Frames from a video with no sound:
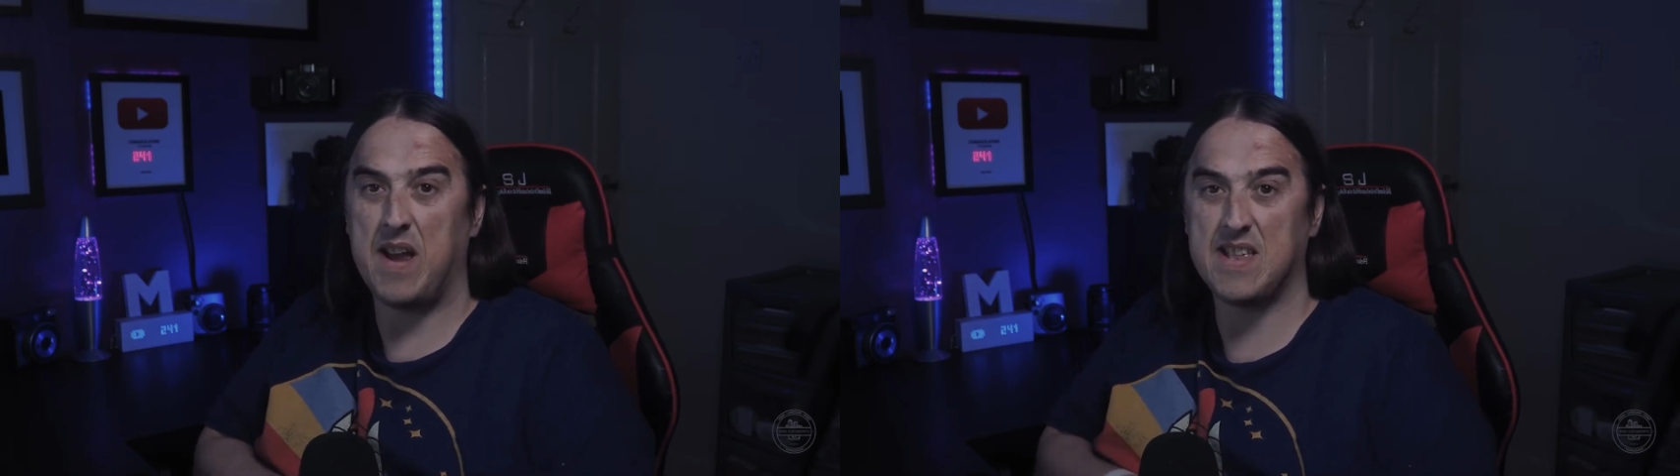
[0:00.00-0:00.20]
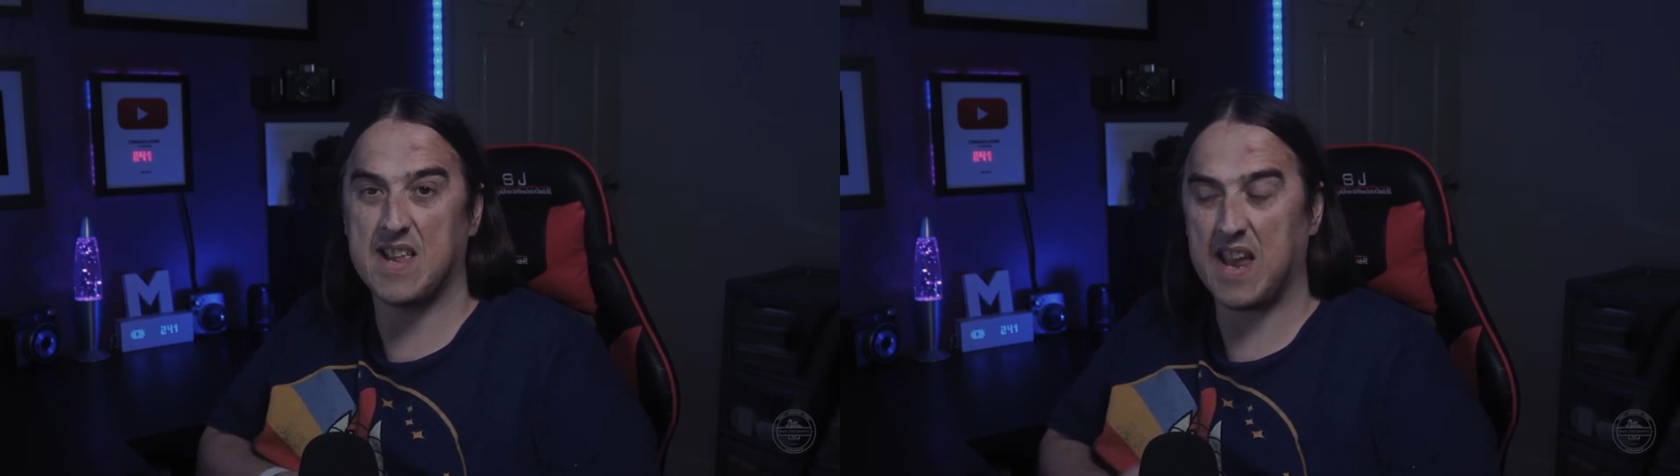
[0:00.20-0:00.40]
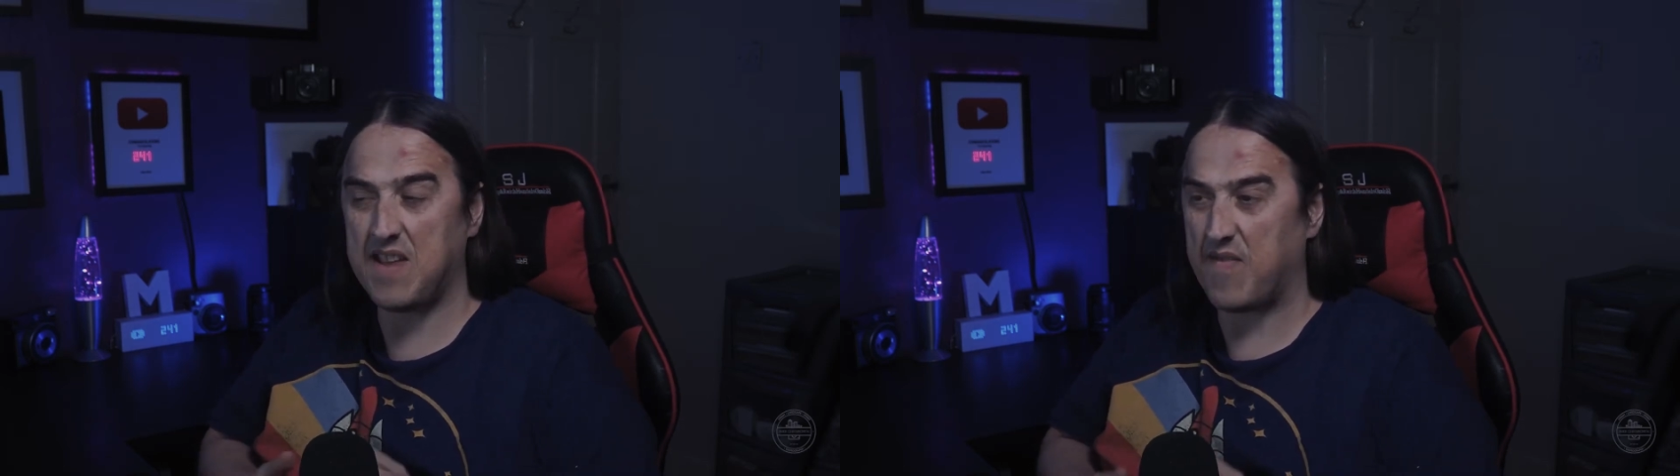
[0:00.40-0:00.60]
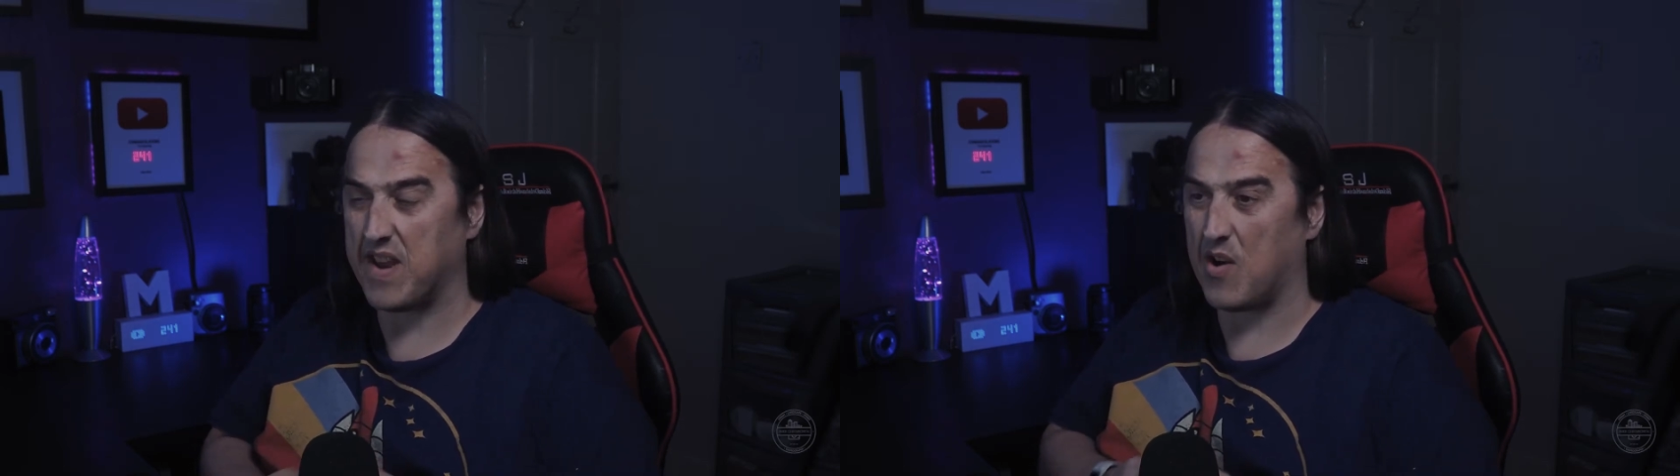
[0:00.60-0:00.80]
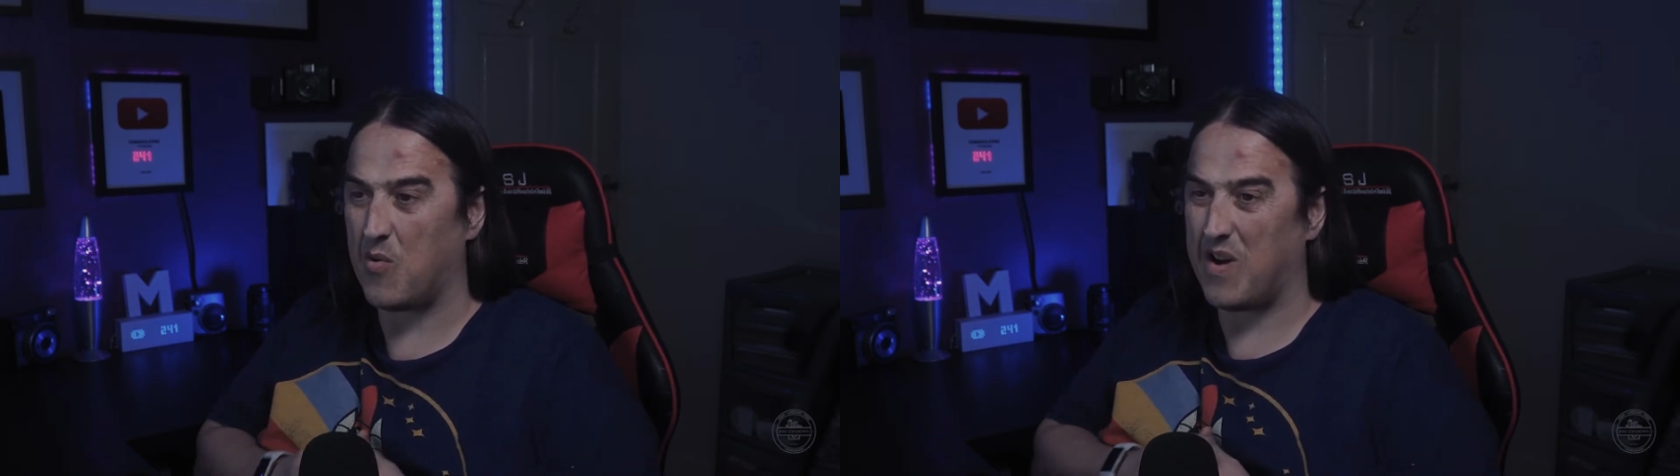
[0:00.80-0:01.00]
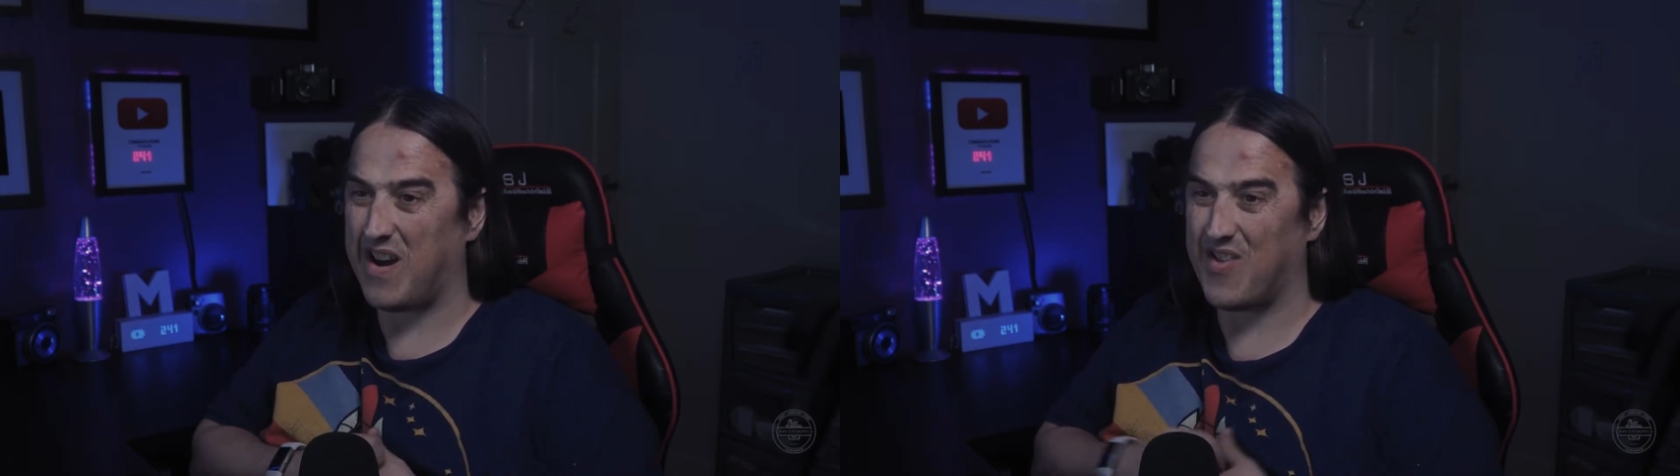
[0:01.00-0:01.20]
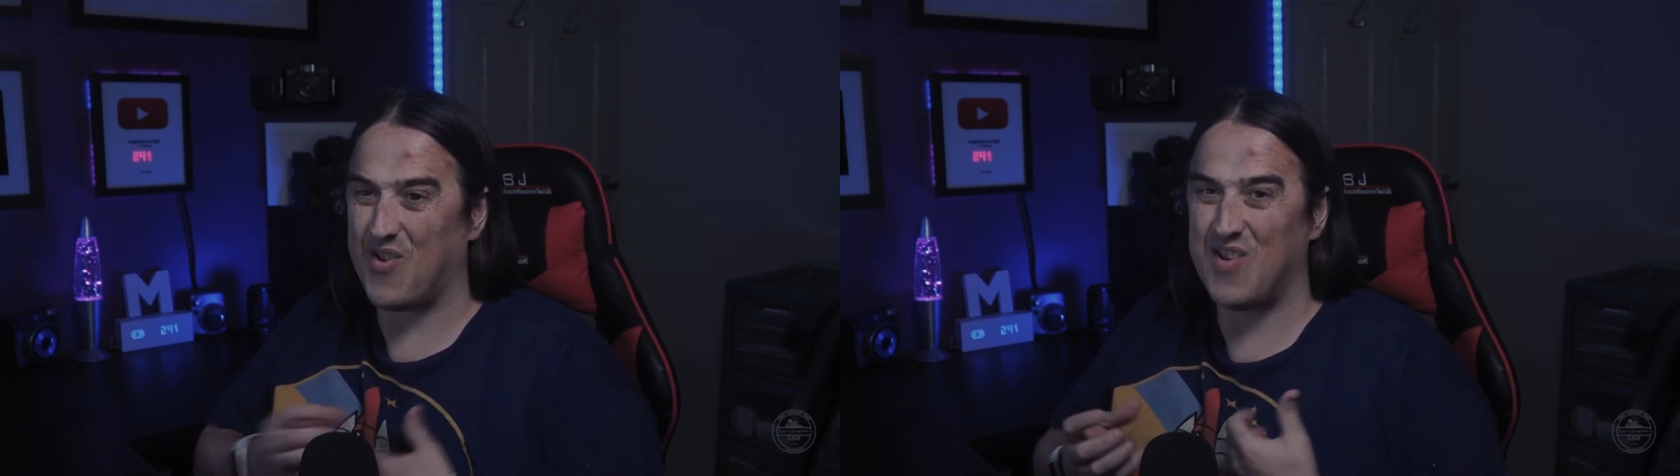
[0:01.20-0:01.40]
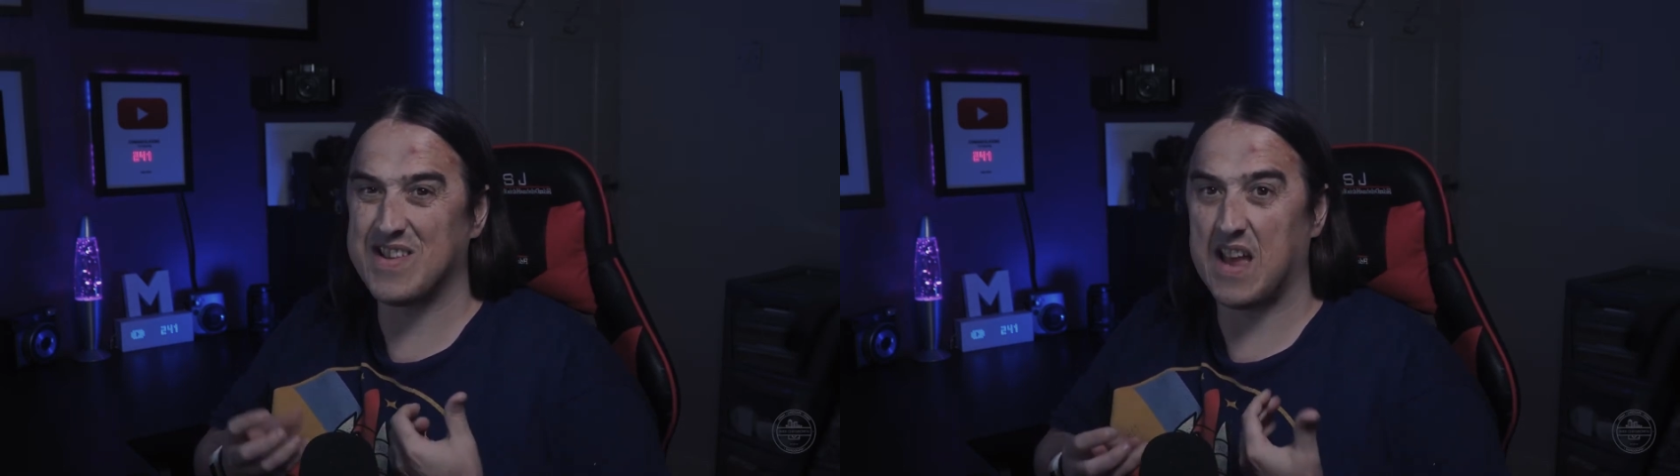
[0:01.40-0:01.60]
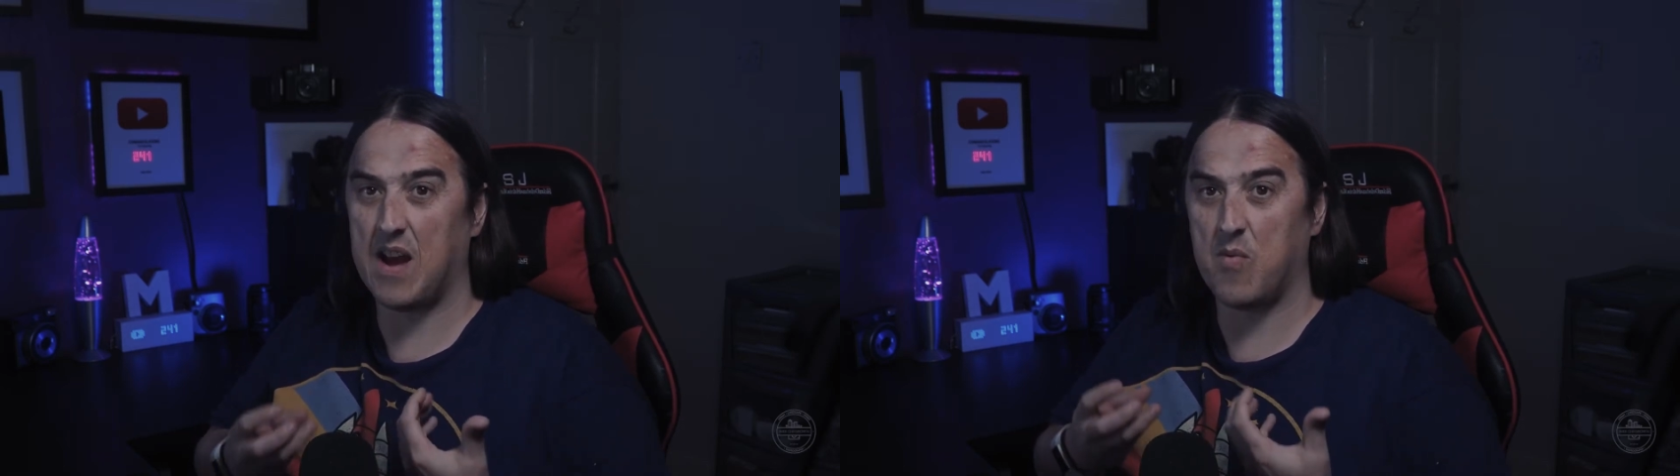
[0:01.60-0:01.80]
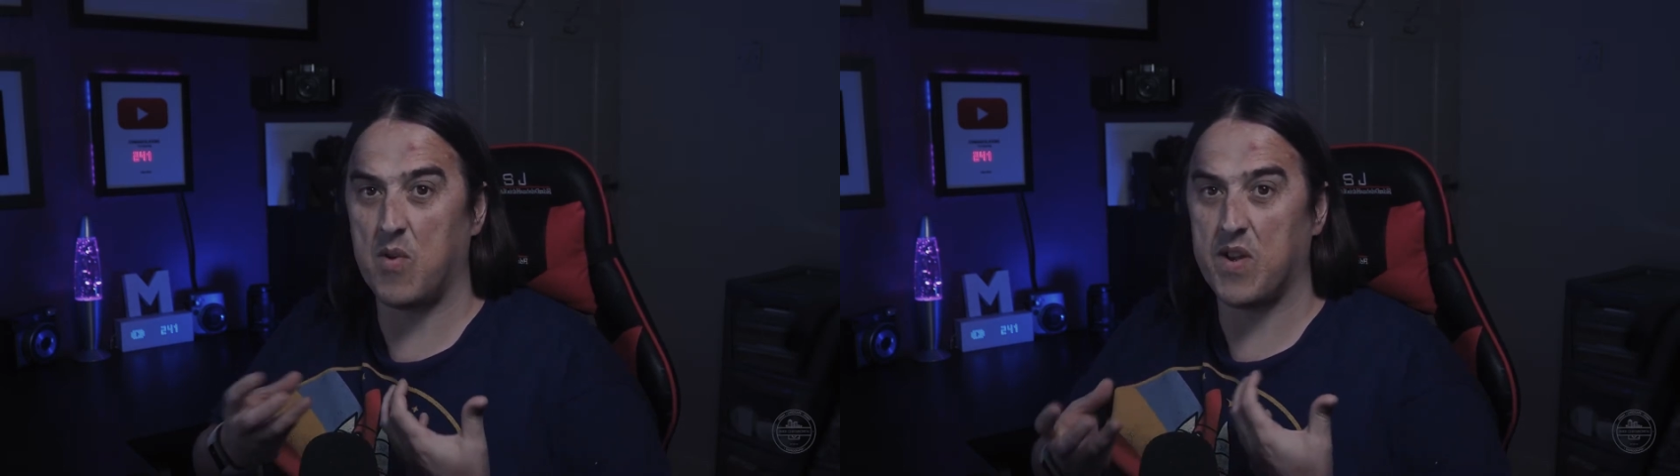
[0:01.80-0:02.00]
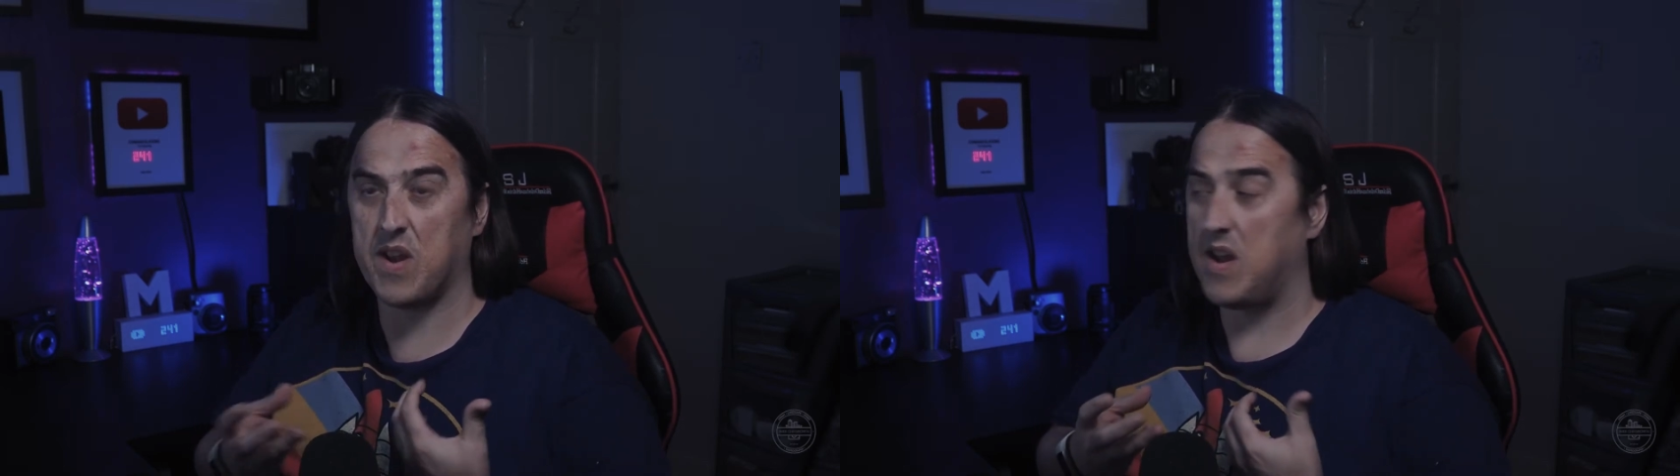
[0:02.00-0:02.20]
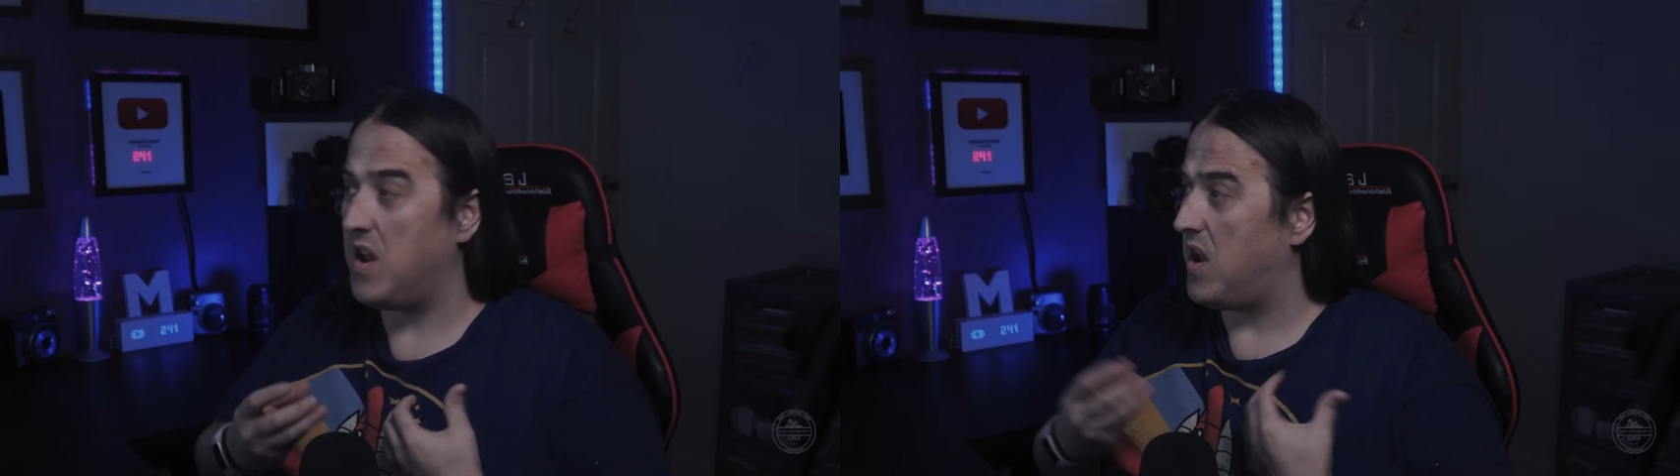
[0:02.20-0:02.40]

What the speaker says: In today's video I thought I would